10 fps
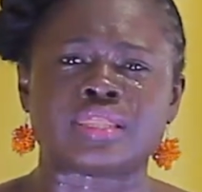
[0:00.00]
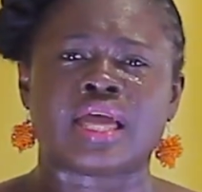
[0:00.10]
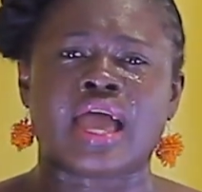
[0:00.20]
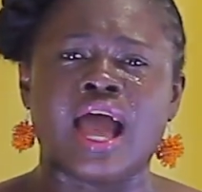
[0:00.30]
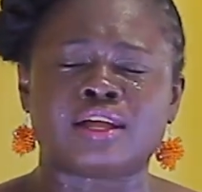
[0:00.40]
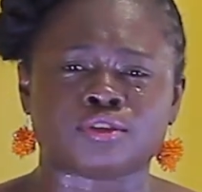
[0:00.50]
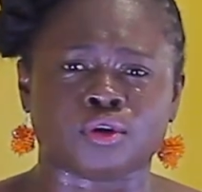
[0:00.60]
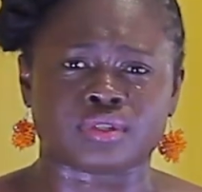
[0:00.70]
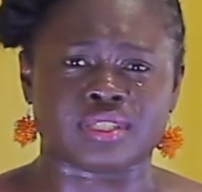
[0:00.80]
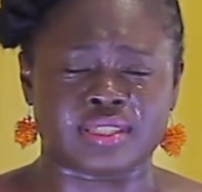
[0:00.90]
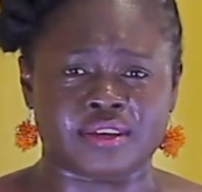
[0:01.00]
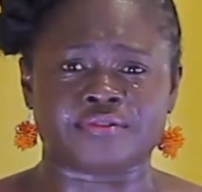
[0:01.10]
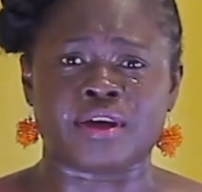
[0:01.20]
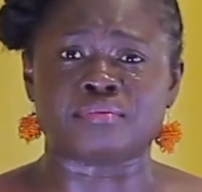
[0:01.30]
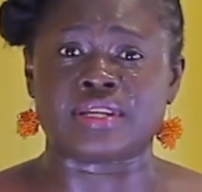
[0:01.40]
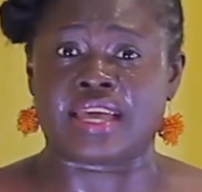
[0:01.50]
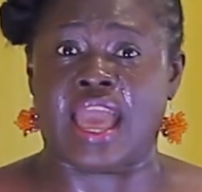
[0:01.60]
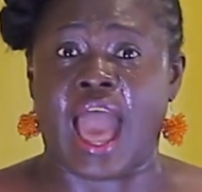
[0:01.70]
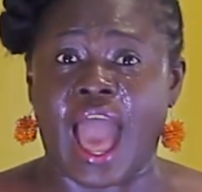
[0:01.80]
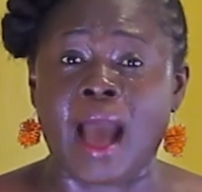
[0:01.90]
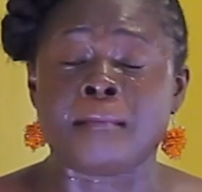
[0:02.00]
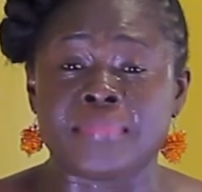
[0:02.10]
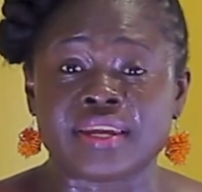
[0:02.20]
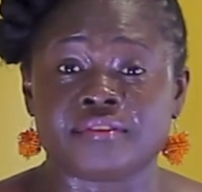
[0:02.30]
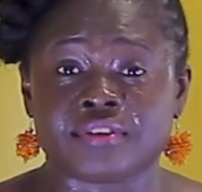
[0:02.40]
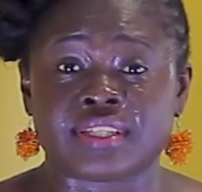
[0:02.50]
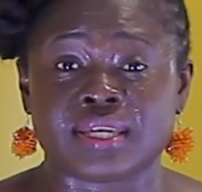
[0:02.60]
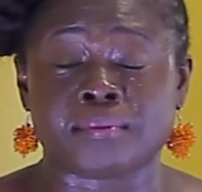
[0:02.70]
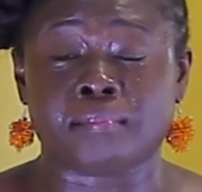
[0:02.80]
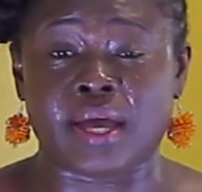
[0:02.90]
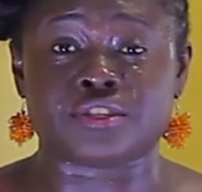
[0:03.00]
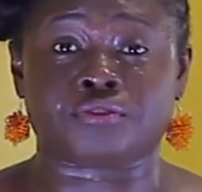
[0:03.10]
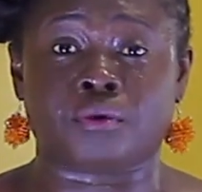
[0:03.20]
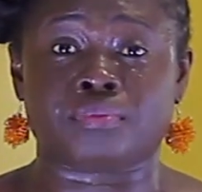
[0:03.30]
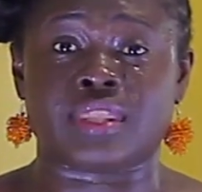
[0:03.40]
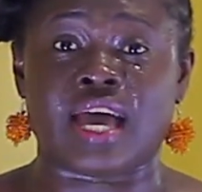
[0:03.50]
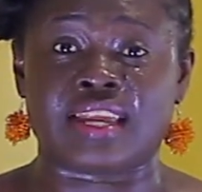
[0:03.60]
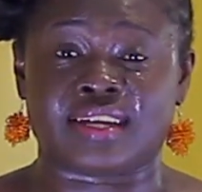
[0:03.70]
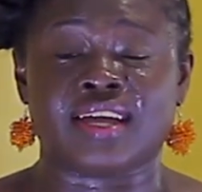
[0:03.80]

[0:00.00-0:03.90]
the adults in the family are benefiting much from that.